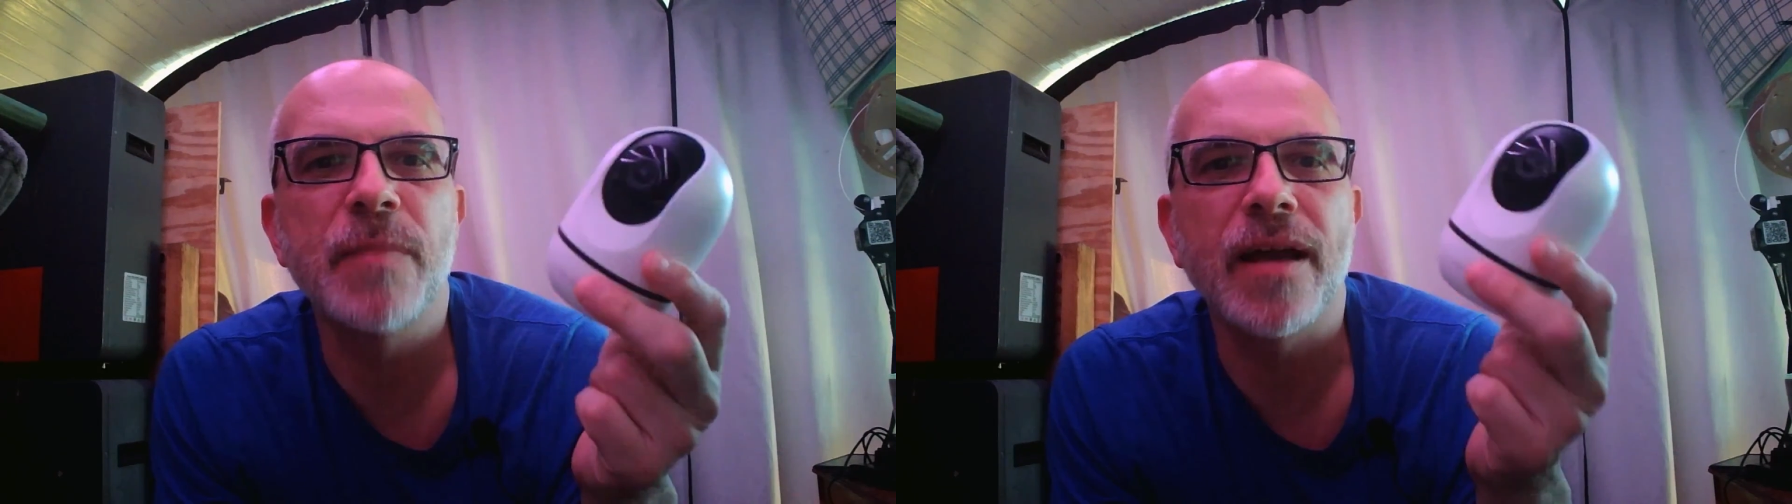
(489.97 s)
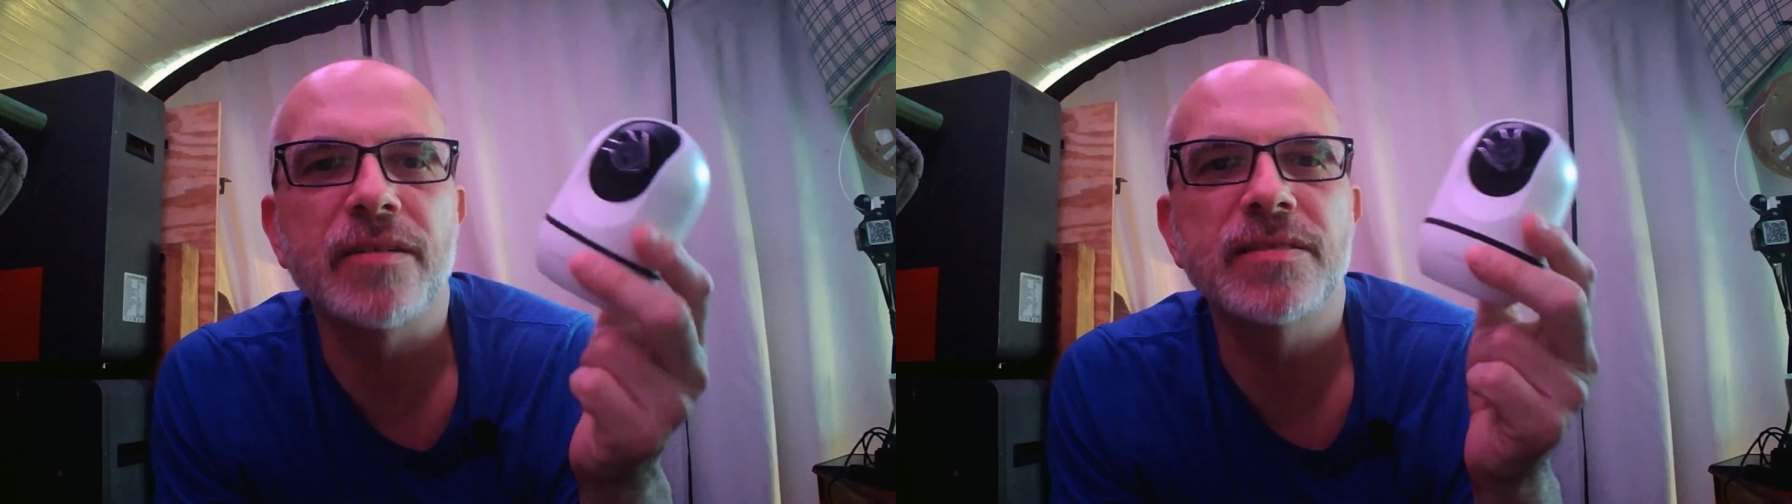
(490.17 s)

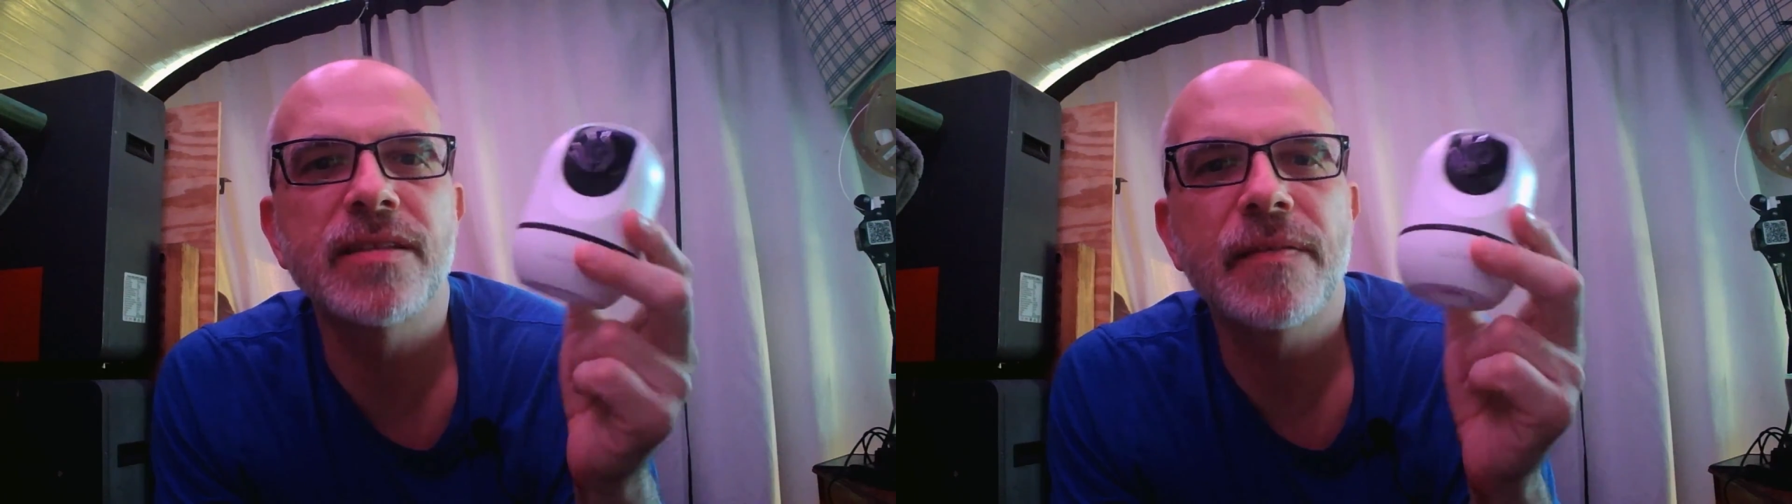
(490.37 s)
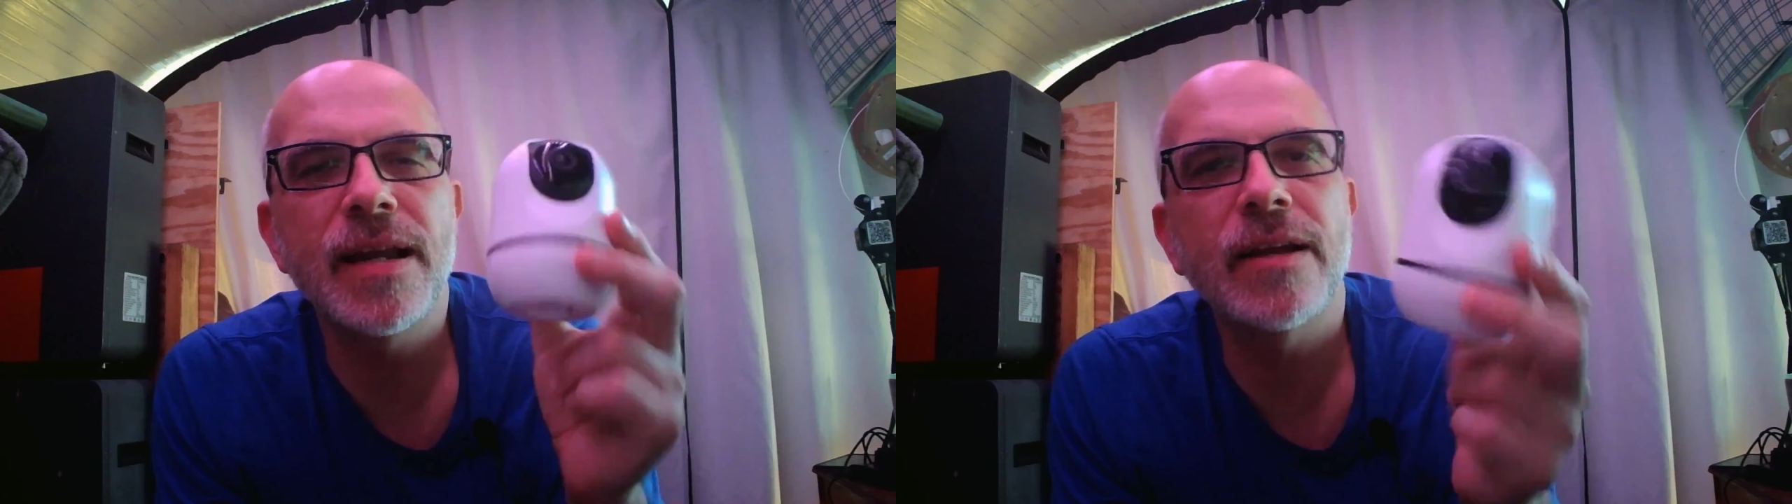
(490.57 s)

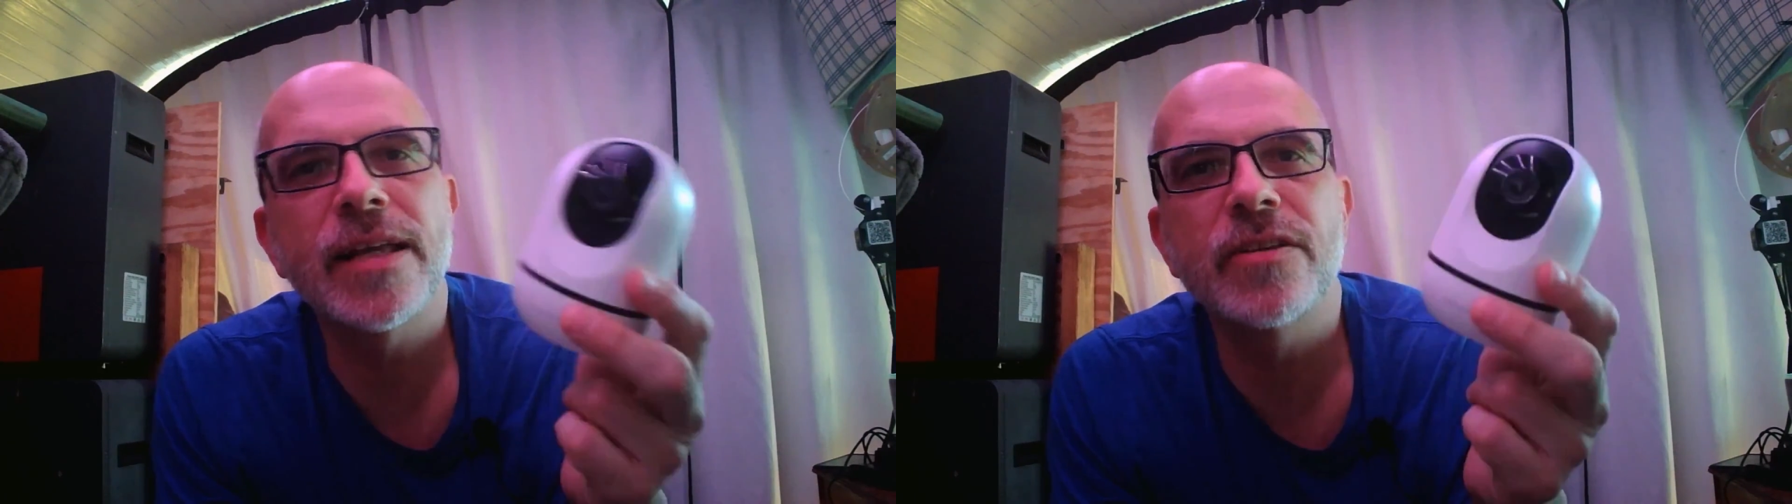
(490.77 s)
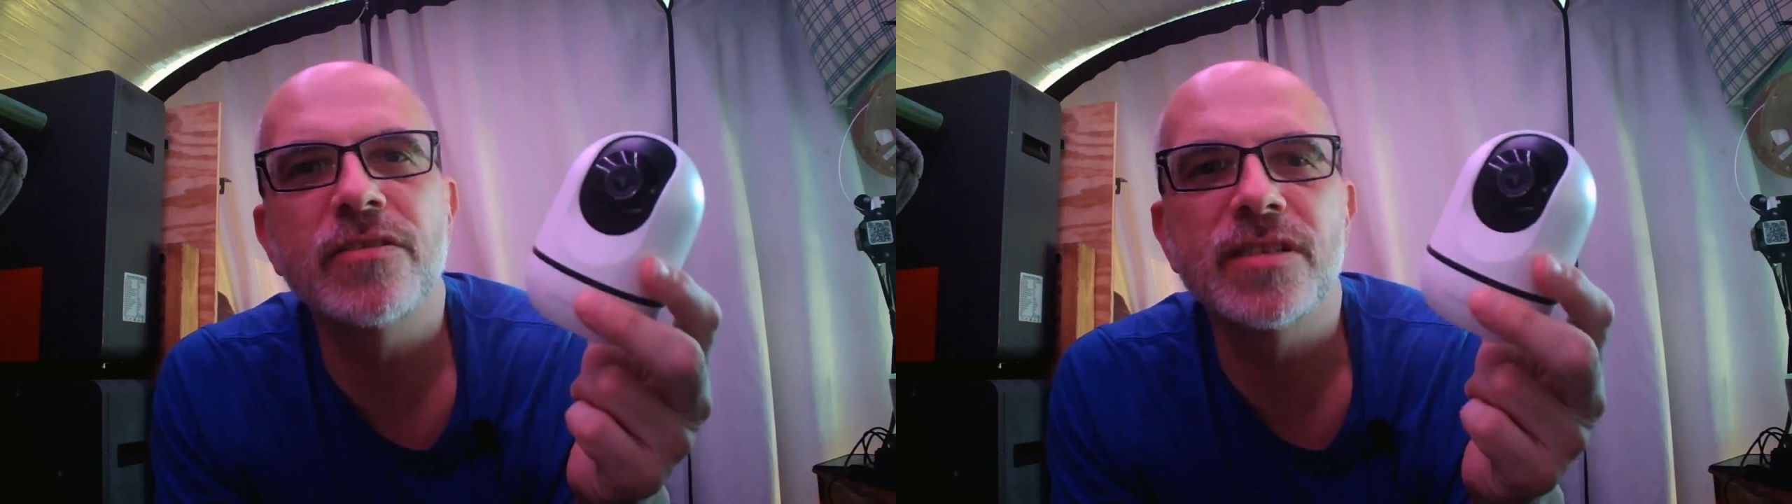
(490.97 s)
models that I'll
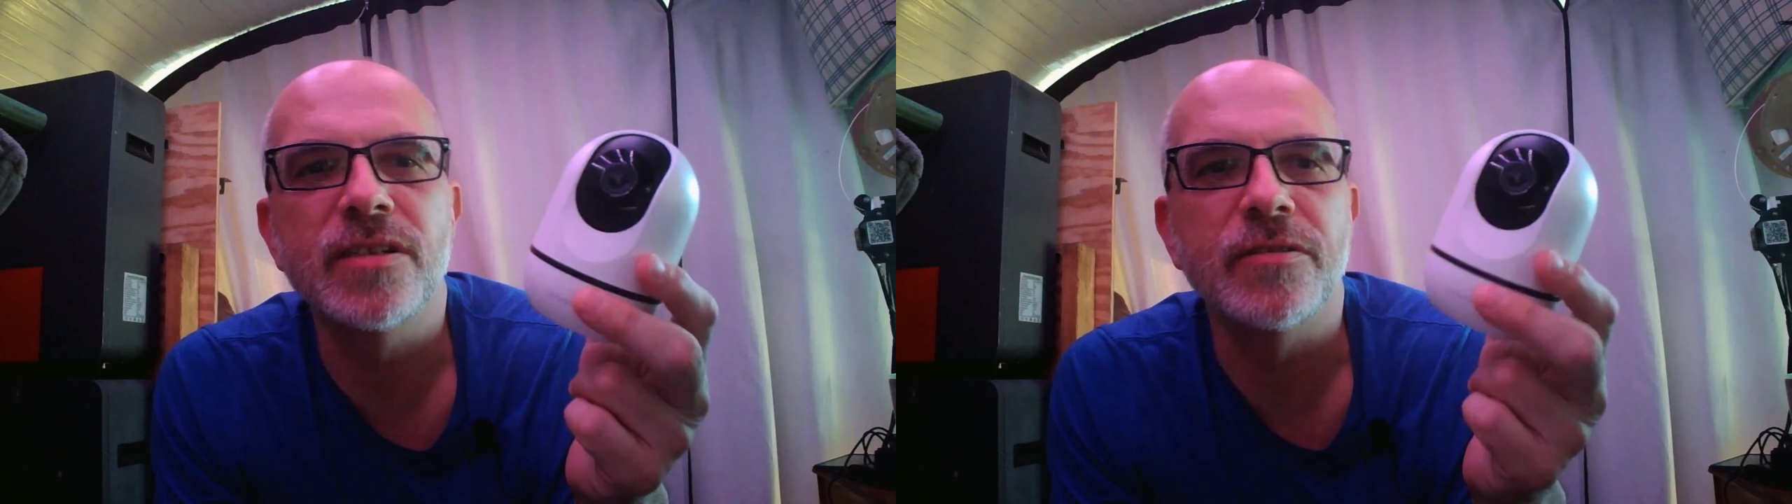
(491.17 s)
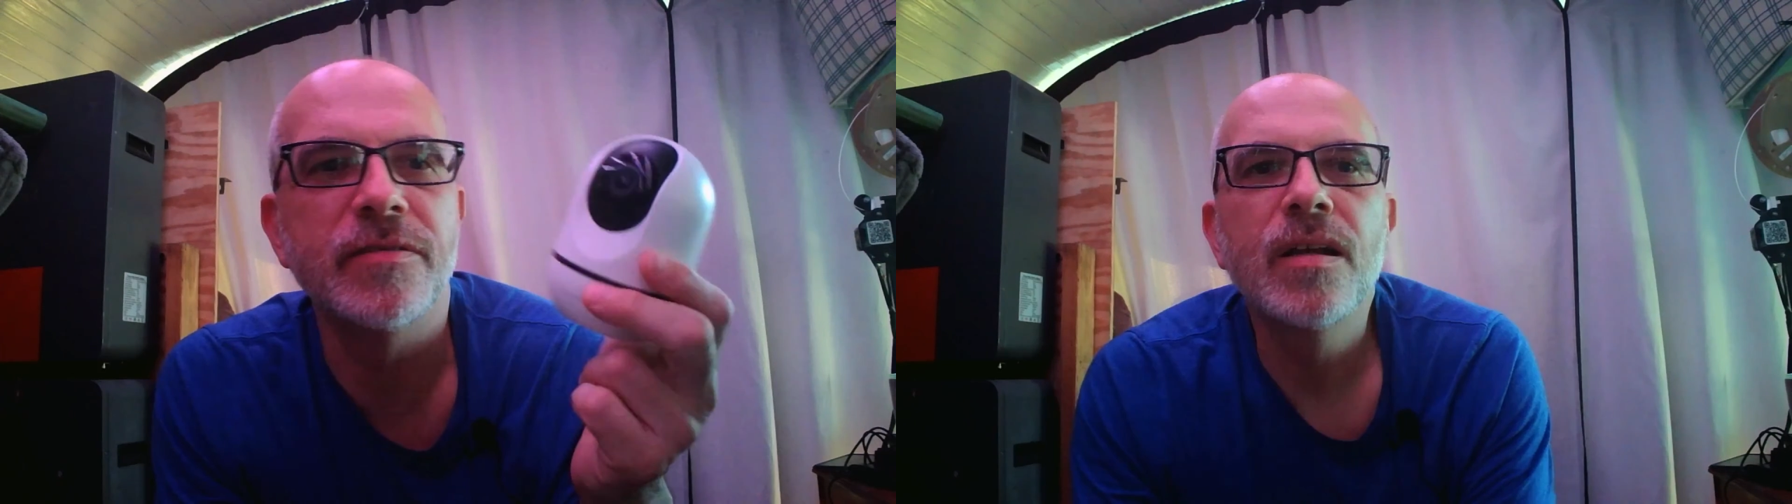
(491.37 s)
get to
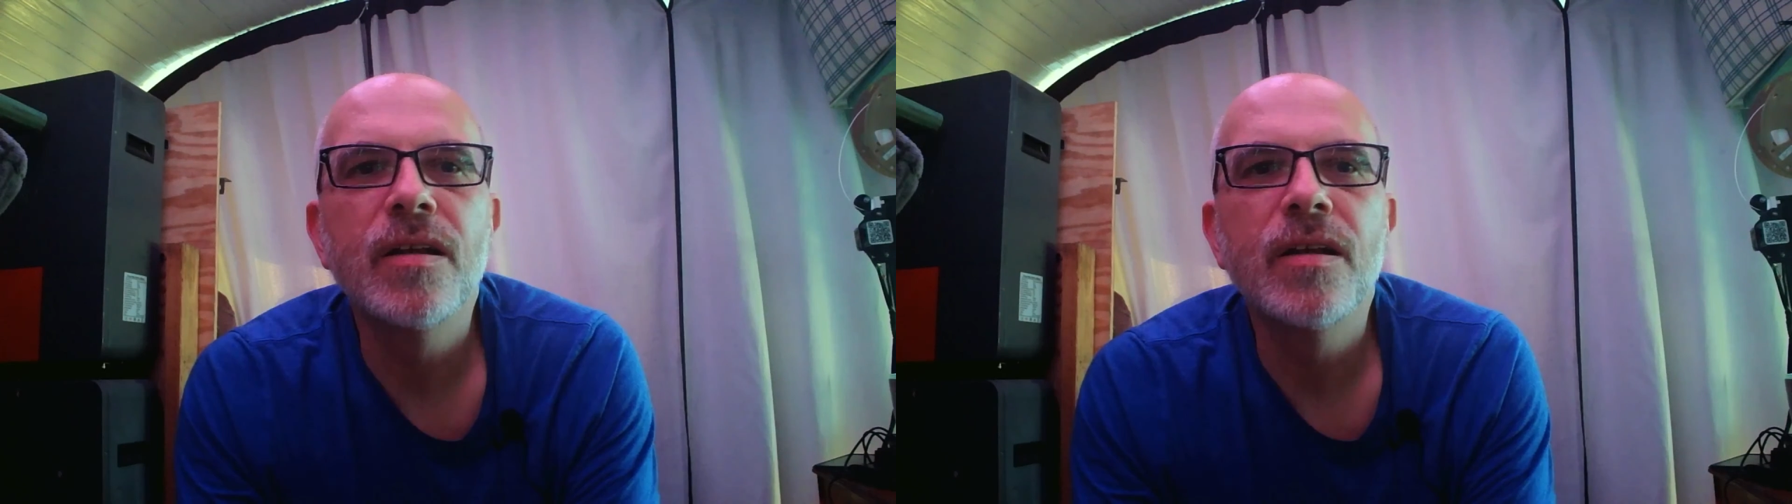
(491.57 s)
soon.